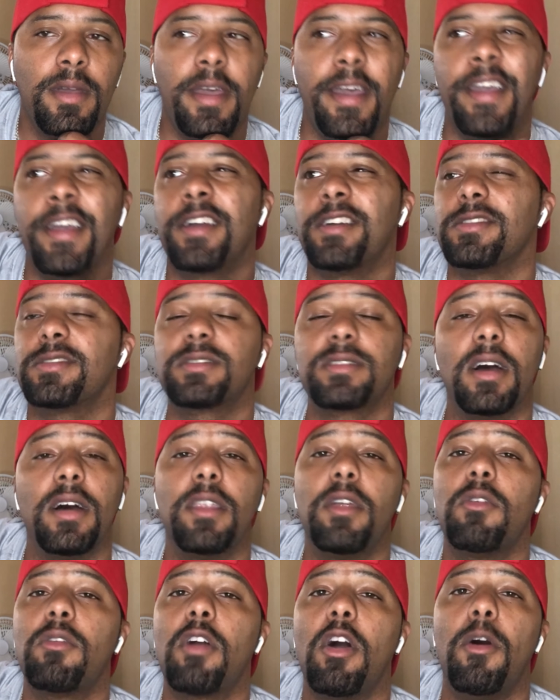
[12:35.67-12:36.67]
And
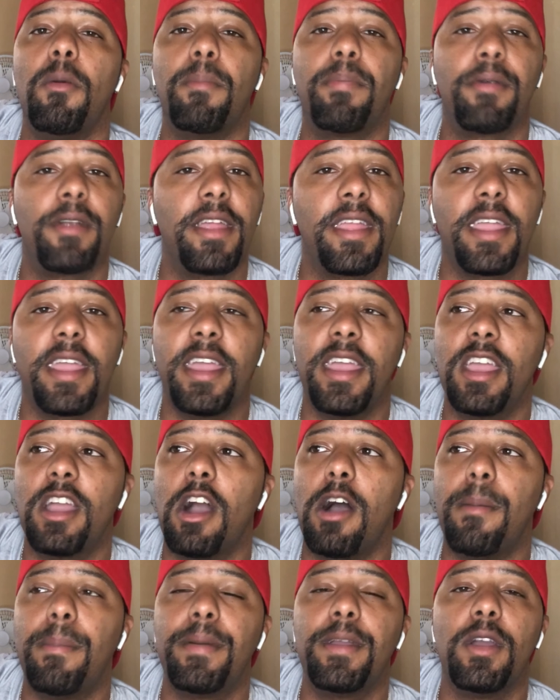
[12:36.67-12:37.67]
Castano gonna bring it. He
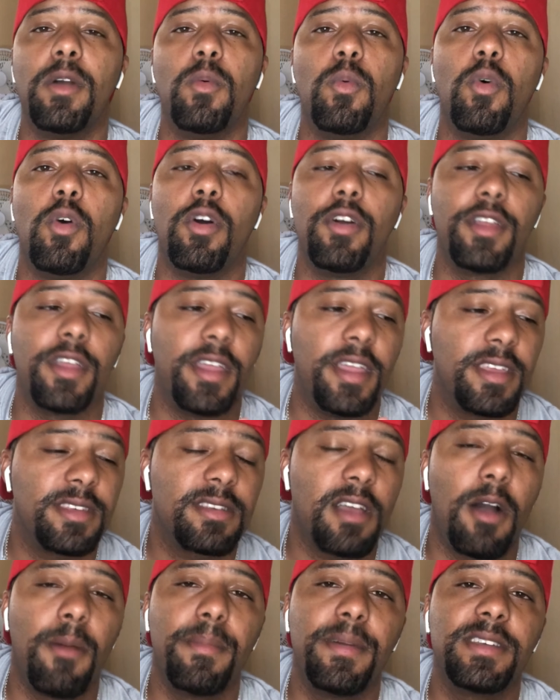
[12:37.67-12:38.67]
gonna be a warrior. He's
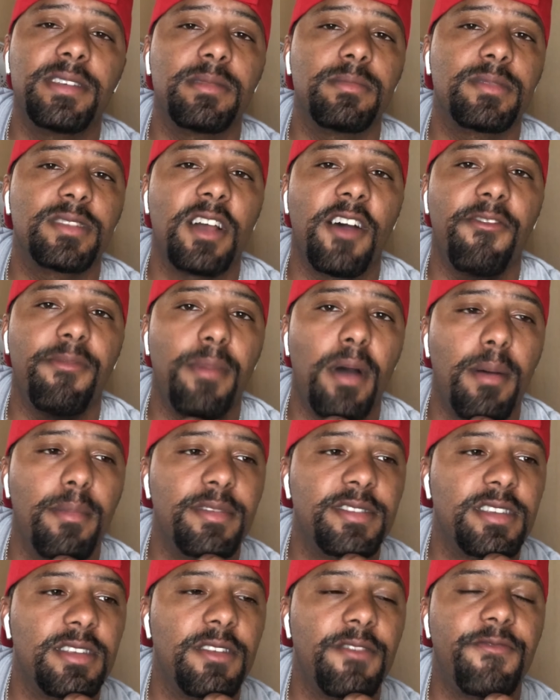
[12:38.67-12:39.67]
gonna be some tough
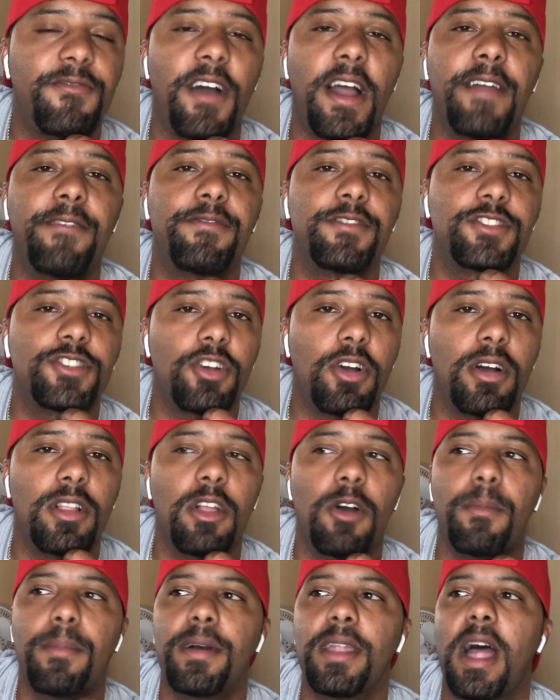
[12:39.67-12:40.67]
moments in the fight for
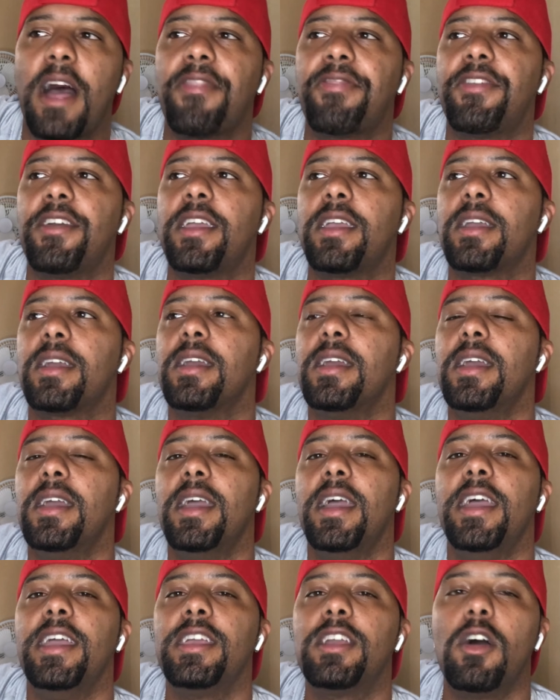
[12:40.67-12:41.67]
Charlo, but I think
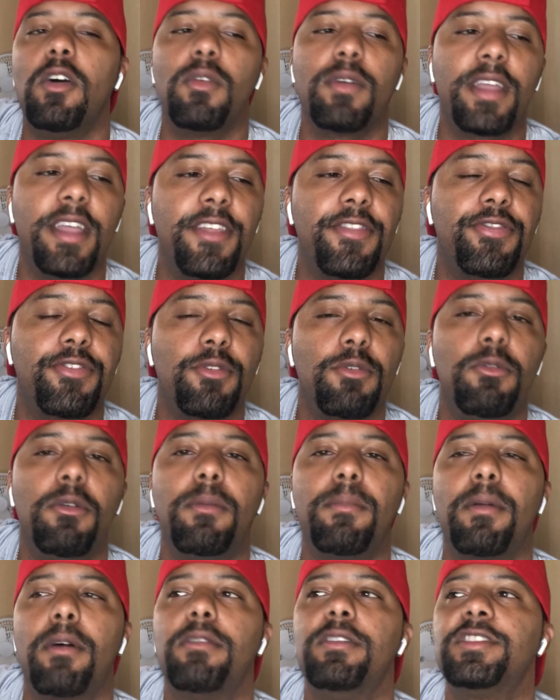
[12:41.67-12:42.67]
he gonna get through
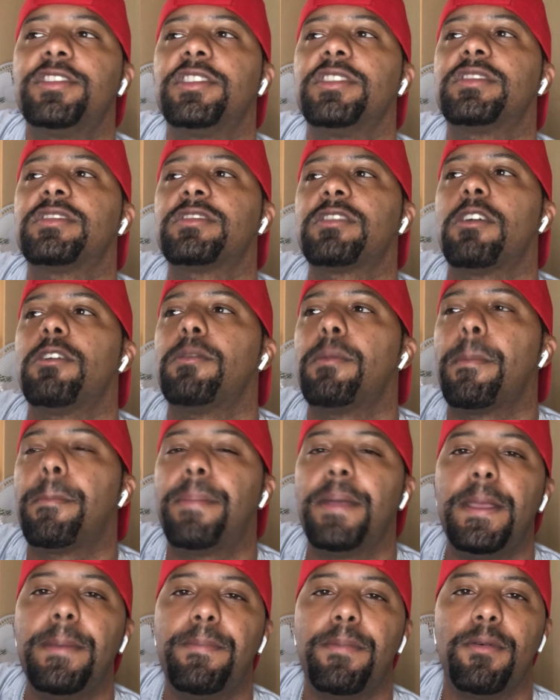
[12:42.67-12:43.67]
him, bro. It's just certain
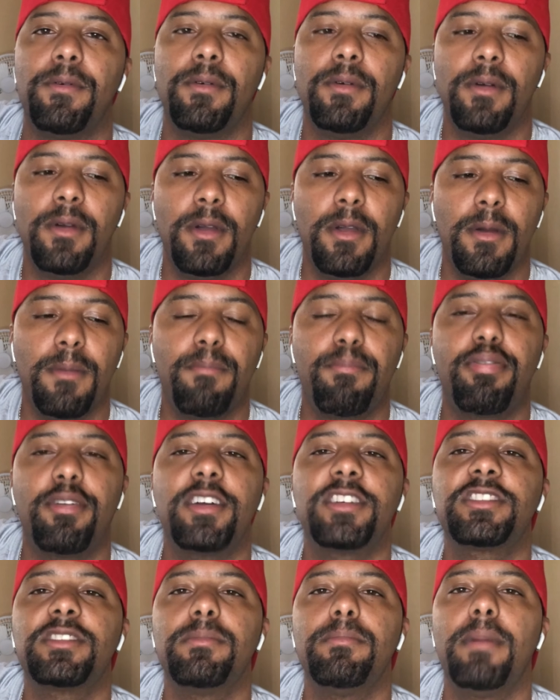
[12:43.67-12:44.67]
people.
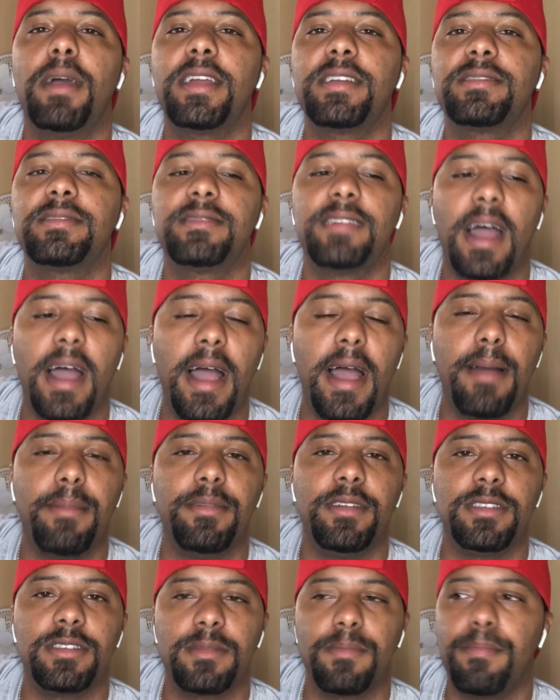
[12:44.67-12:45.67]
Pressure makes
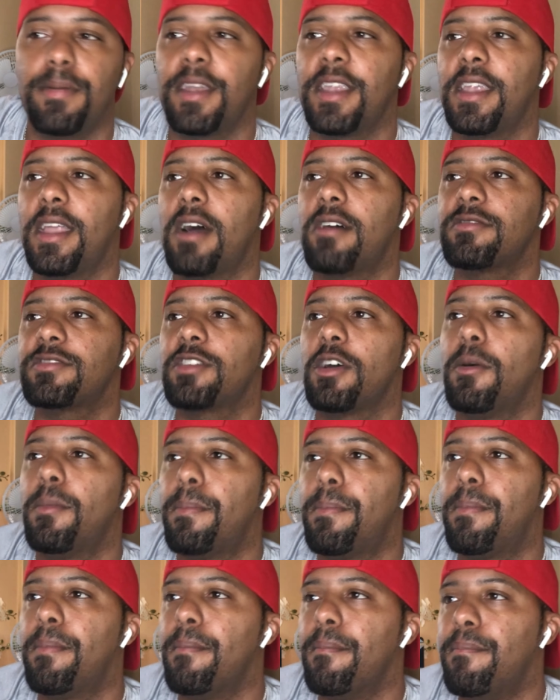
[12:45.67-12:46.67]
diamonds, but it
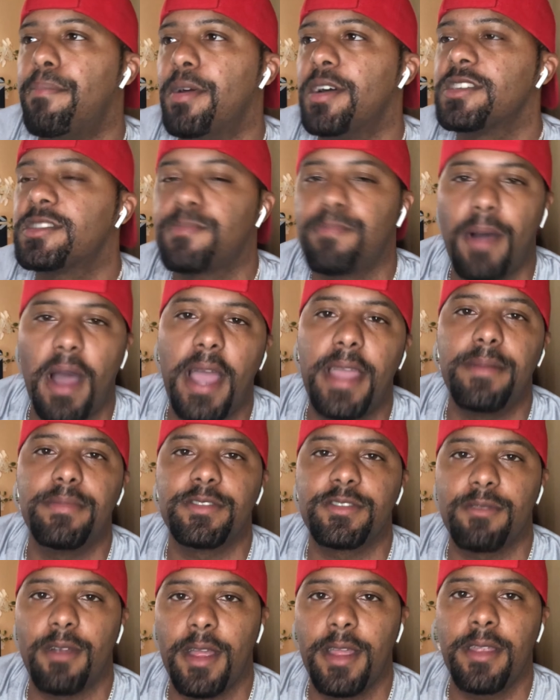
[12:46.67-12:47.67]
also busts
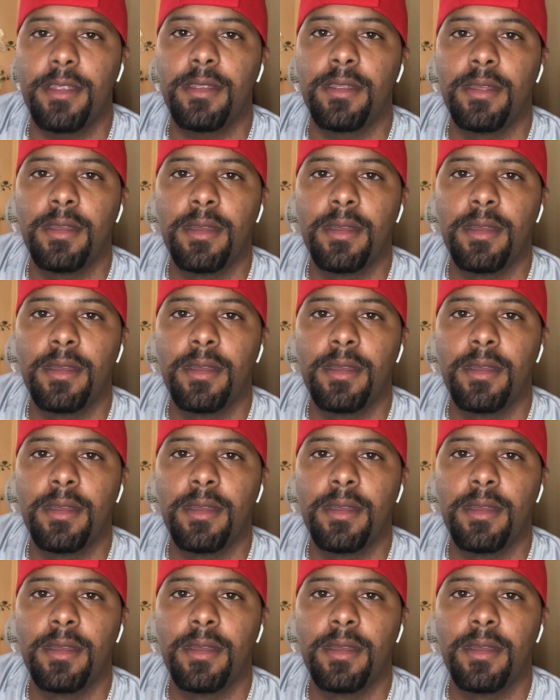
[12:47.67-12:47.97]
pipes, right?